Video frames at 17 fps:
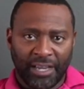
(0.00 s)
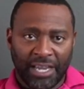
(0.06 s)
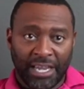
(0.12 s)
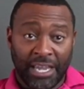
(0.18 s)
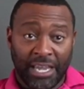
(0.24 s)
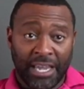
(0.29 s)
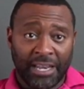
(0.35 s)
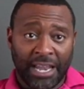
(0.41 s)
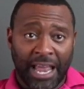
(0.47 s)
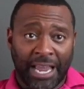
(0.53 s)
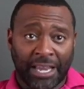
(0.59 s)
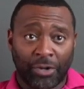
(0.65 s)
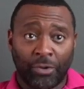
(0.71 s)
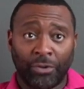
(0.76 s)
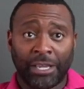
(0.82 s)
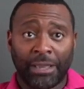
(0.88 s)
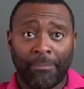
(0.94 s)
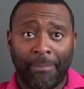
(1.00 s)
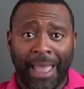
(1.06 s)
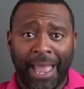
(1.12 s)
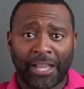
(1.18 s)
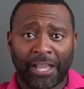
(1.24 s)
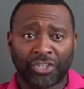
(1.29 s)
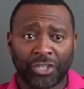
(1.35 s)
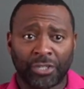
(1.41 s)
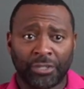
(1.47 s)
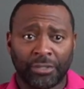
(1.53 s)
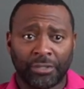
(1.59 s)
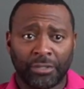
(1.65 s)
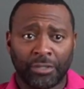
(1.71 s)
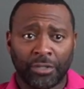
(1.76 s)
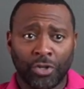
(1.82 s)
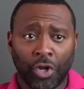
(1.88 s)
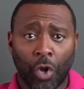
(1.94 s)
And I can only imagine,
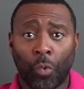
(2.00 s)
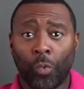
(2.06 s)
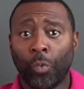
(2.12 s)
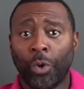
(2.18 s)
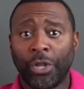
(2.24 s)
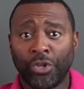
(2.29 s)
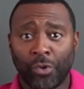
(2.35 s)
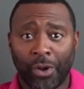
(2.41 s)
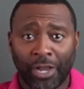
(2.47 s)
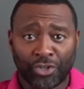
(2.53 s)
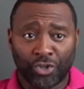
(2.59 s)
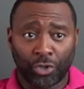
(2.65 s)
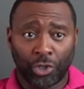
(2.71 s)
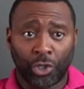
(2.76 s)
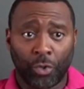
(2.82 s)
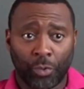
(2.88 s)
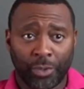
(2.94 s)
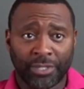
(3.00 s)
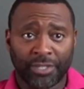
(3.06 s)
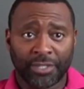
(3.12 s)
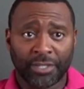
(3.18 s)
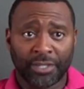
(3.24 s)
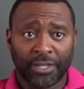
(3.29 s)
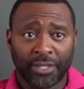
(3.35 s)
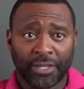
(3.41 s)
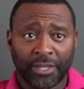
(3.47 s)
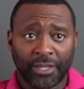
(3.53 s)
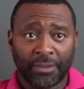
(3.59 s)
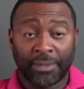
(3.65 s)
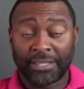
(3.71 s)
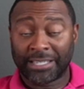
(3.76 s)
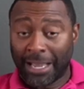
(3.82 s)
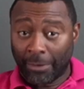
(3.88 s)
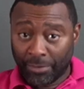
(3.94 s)
you know, when you're at your lowest,
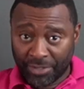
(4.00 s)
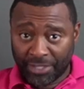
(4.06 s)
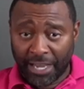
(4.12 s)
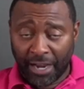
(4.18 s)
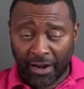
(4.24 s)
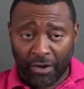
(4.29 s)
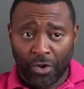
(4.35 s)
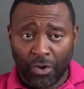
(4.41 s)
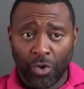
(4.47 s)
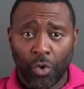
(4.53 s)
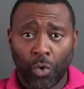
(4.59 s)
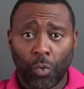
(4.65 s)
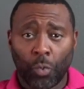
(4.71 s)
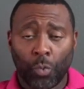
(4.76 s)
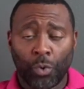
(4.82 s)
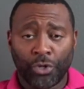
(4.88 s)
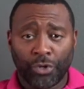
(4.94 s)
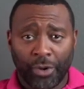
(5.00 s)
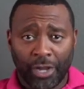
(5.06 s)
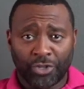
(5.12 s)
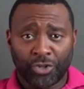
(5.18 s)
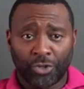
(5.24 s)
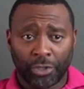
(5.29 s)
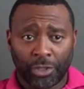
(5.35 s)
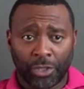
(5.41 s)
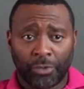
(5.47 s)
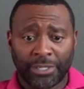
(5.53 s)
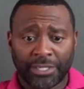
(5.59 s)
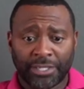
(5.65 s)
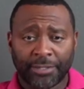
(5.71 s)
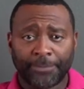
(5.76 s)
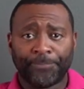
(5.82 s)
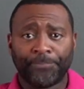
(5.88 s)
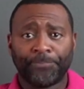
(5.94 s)
because I was there, when you're at your
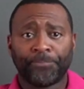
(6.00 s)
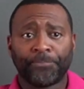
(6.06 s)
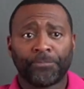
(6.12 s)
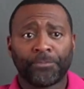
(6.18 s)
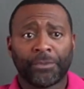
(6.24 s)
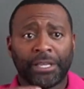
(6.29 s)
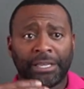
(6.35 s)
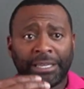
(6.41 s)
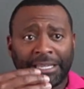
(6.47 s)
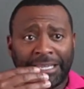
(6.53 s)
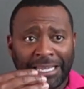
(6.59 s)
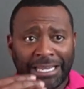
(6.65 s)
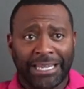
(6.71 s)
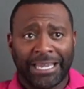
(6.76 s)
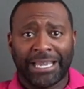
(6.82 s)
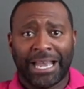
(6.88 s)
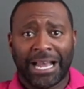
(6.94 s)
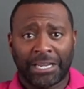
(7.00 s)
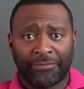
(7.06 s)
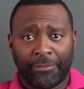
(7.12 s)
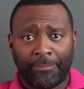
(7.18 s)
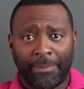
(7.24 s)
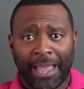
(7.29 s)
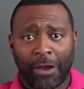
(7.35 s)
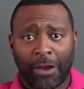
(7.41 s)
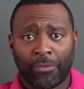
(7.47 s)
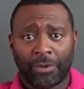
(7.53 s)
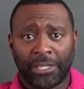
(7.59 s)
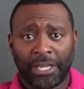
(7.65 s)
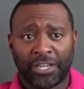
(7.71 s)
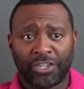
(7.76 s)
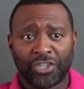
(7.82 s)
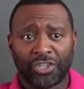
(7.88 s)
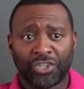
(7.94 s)
lowest, getting out of a bad
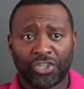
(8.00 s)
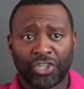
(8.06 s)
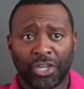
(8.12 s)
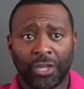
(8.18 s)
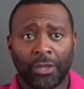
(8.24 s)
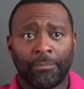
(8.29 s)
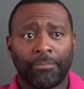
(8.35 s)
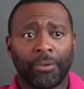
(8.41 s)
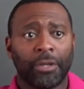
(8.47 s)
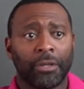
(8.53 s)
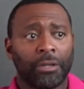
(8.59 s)
relationship,